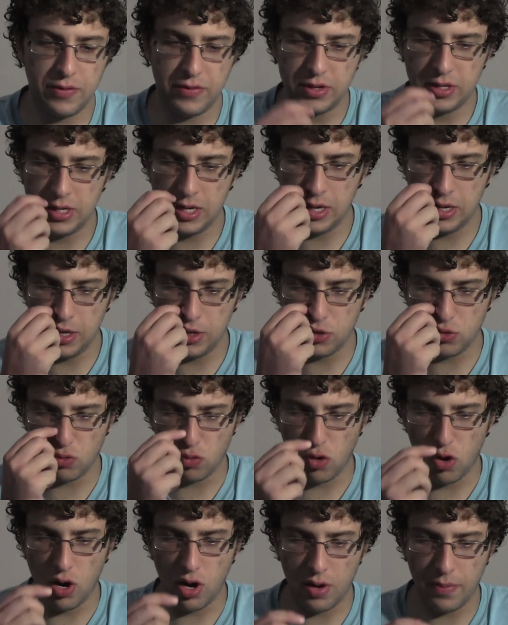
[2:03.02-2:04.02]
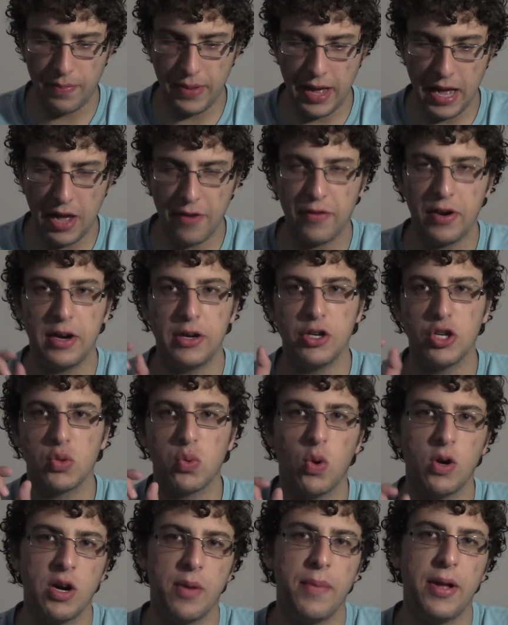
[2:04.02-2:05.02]
17 is Wrong Path. And I
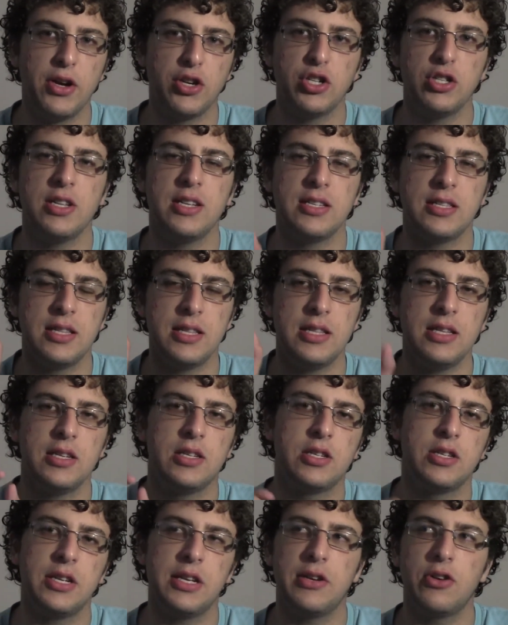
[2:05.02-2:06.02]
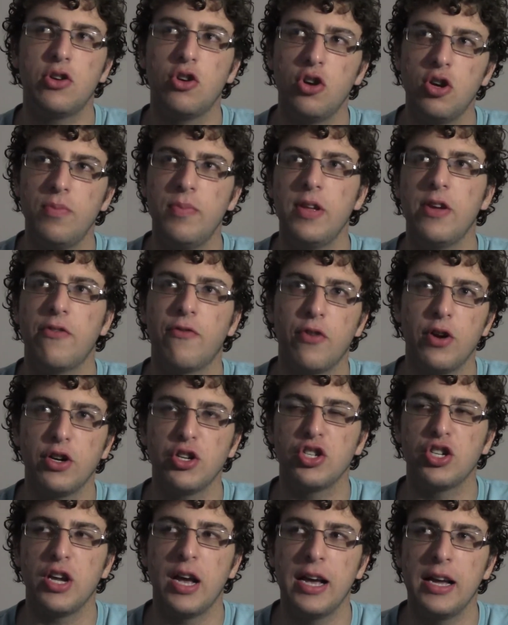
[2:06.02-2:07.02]
just wanted to mention this. This could be a
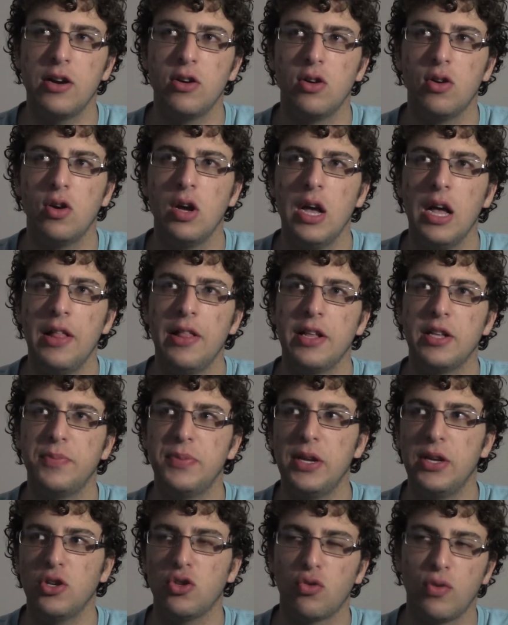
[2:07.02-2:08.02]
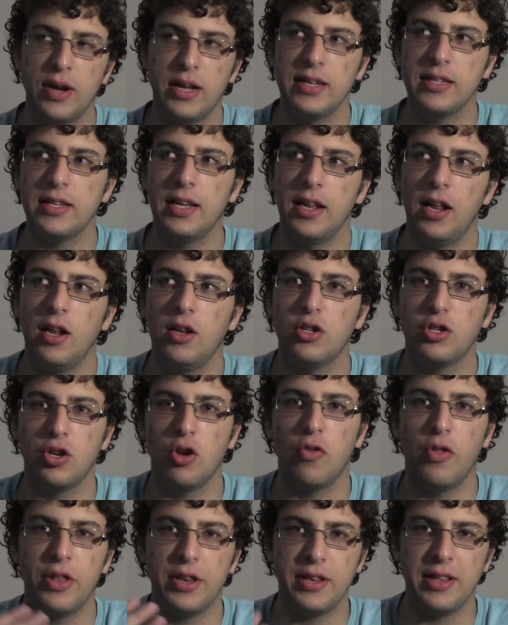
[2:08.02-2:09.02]
French title that's being translated,
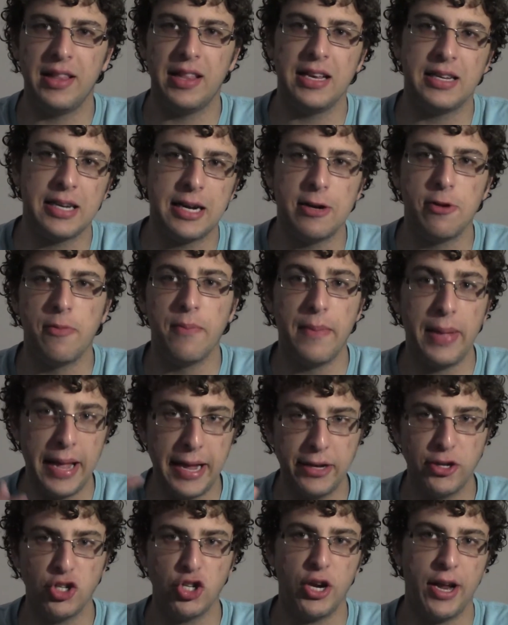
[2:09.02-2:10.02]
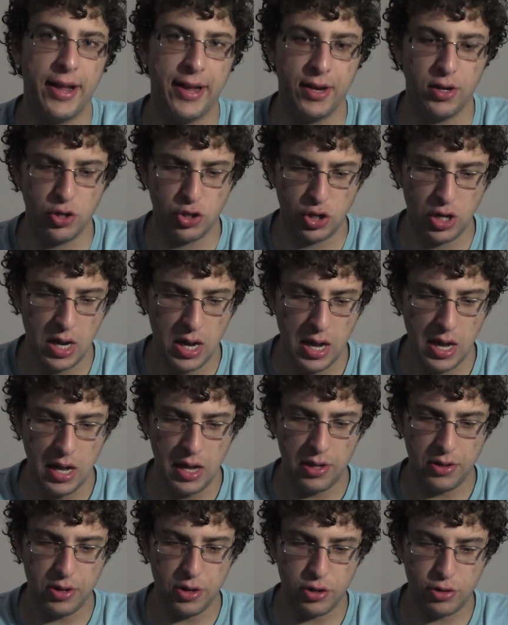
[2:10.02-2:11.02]
so the title may change.
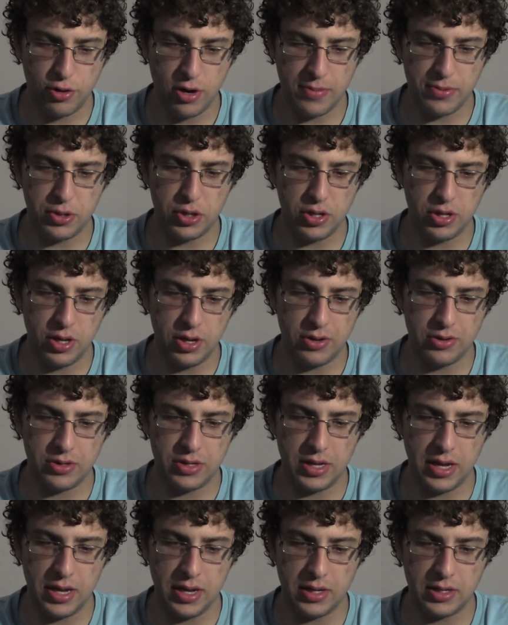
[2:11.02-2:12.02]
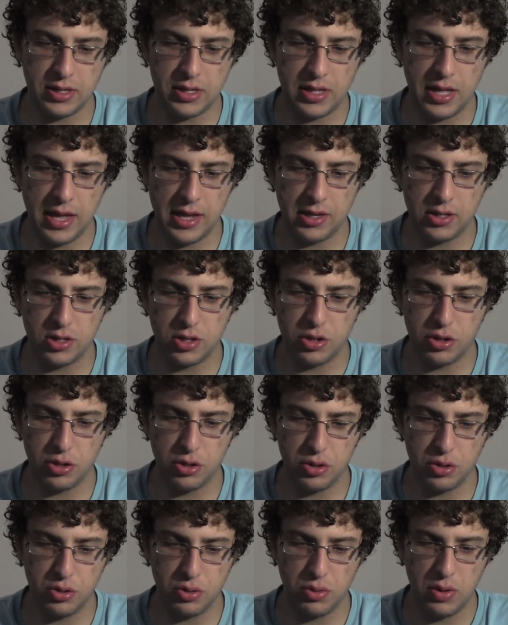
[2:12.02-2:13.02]
The description, though, says, thanks
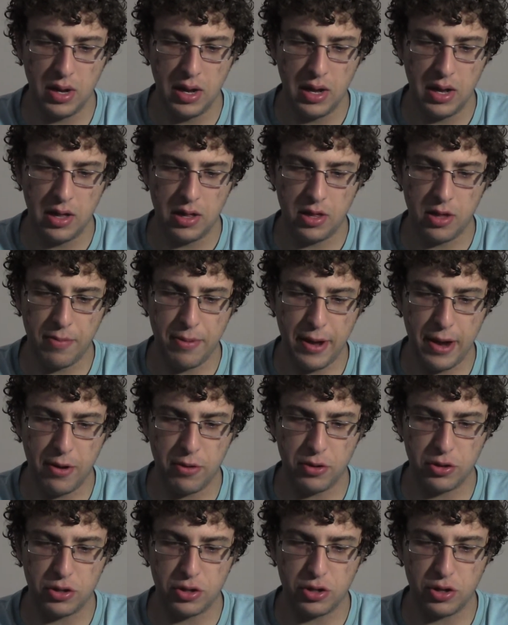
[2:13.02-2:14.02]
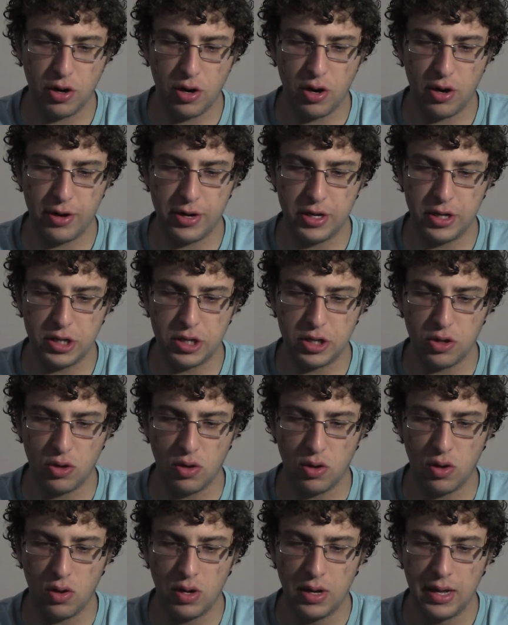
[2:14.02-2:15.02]
to the power star he
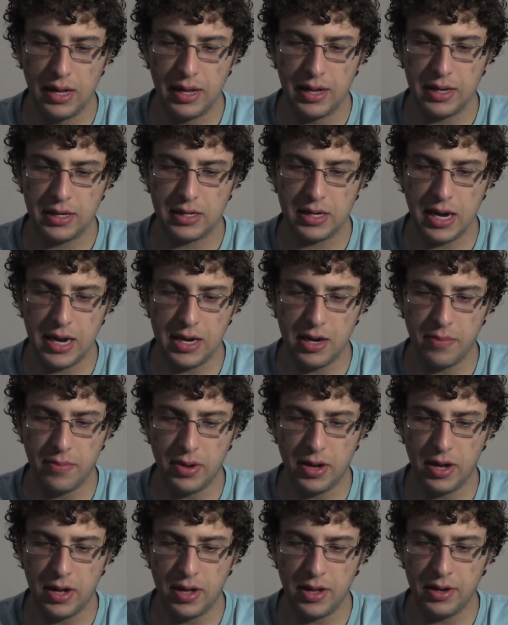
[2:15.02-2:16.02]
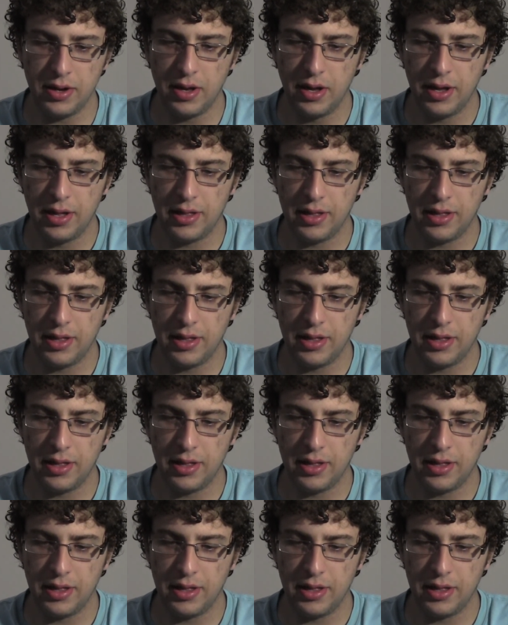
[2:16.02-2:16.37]
stole, Tynamon